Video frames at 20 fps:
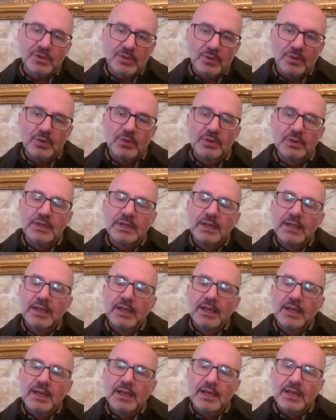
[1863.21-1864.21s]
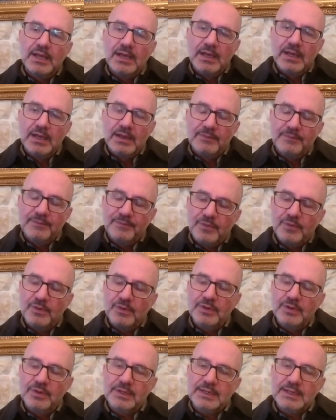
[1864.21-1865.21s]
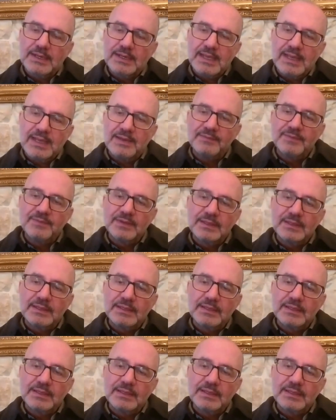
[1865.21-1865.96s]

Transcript: role for having